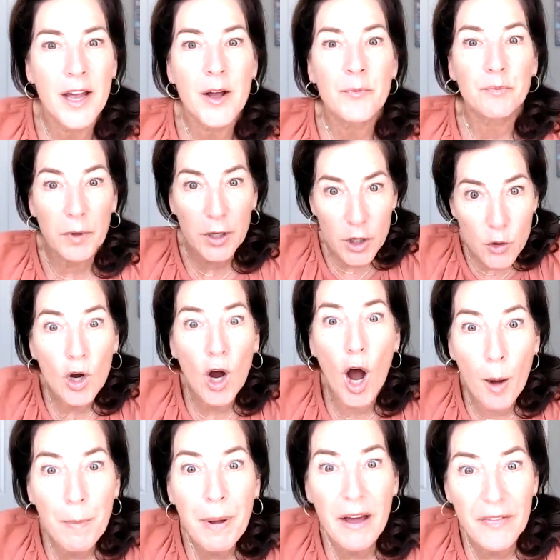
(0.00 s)
But you
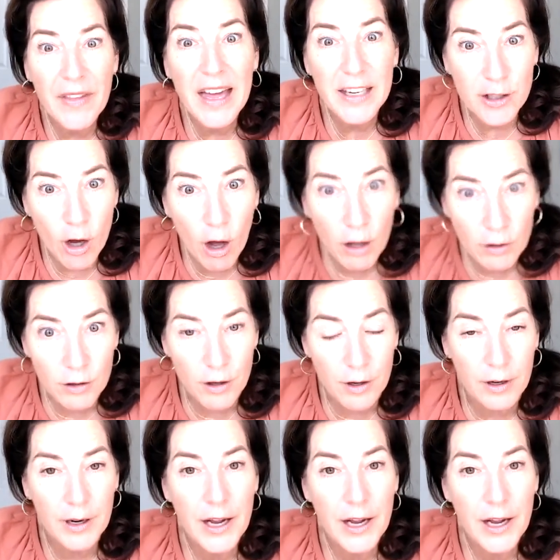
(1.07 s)
compound that dollar,